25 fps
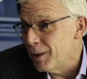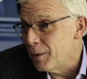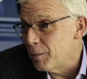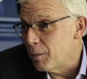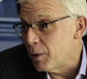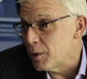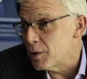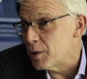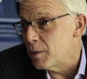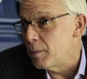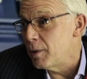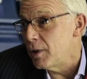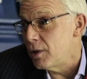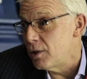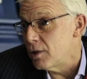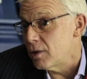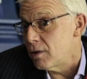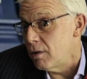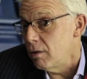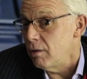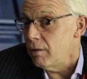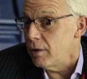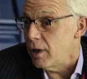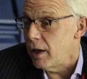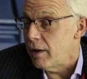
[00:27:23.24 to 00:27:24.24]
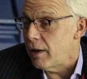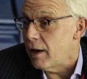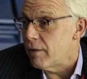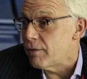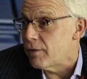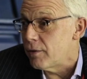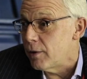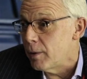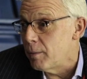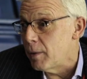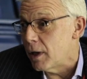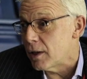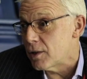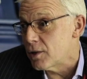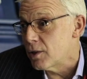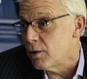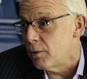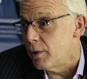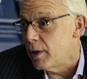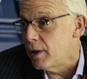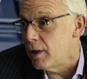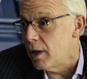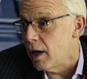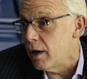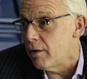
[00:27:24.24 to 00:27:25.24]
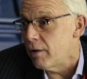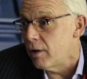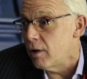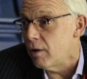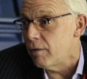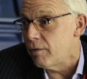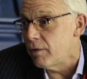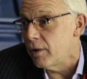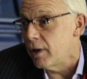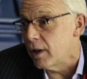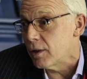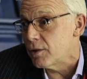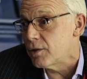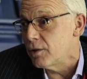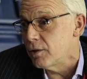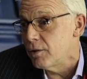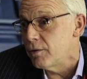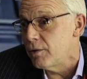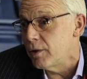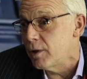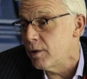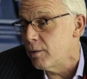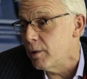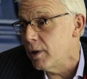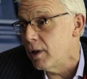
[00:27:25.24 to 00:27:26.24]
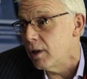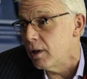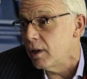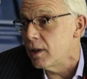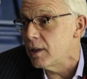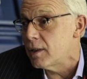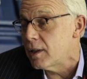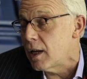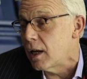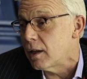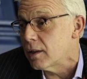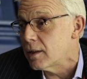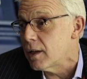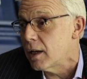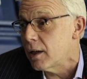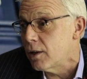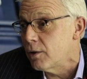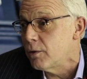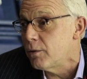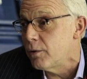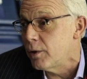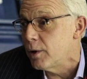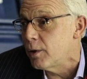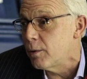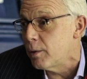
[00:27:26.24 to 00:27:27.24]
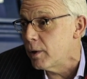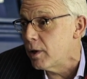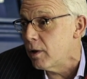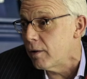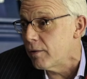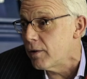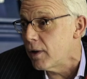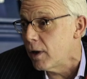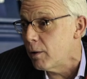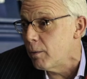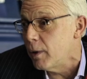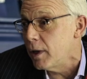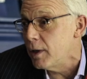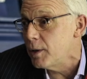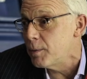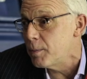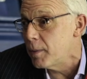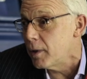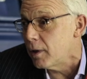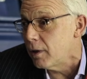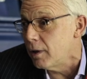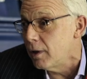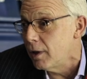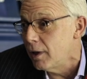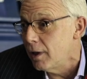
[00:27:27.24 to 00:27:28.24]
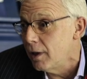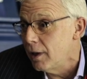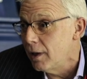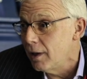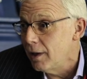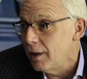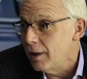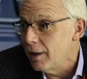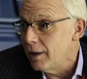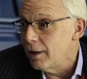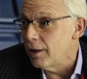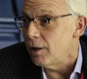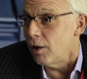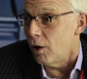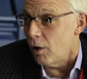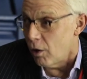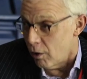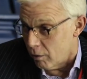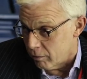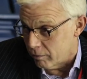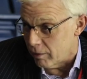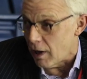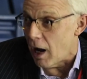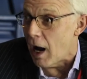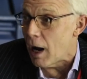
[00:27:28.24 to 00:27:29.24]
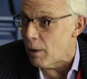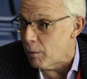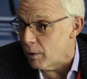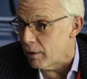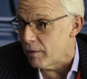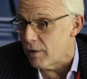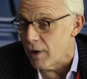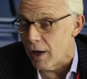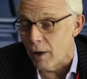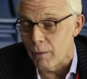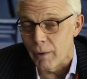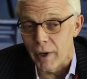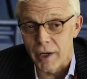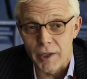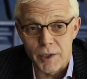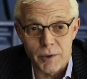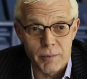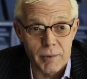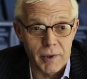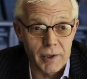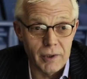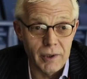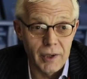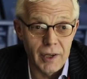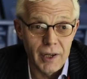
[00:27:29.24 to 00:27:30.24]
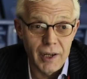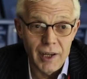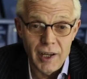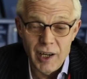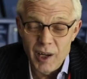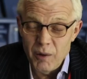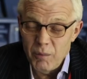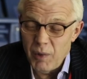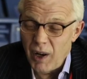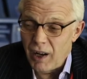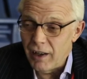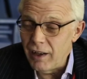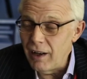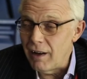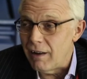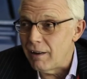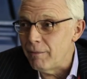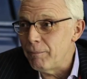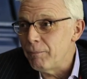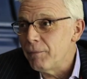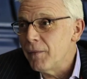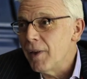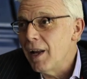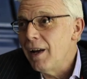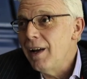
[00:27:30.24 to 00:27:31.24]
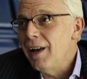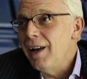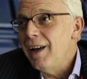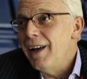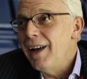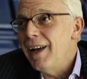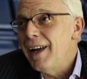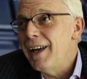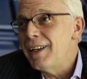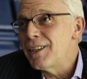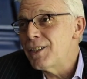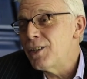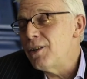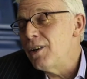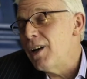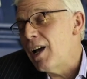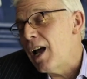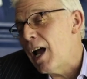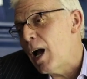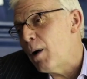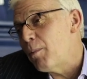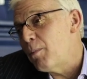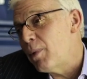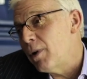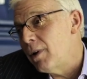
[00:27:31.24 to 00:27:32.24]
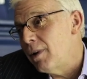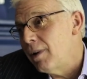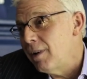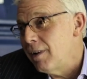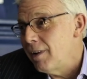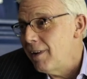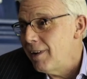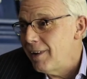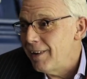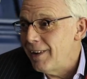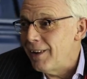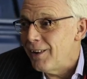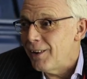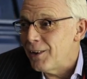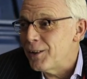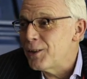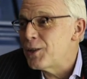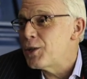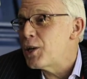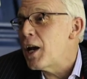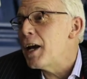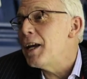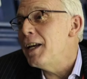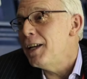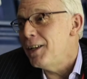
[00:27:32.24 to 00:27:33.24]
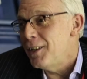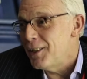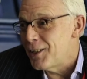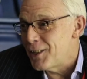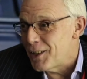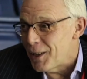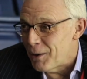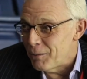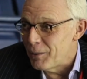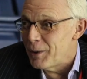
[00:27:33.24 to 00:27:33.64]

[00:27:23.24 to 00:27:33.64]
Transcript: Possibly just, oh, they're after him, let's go in there and offer an extra £100. At least that'll take £100 off their wage bill, you know, or out of their wage bill. But, you know, it's going to happen. You know, change.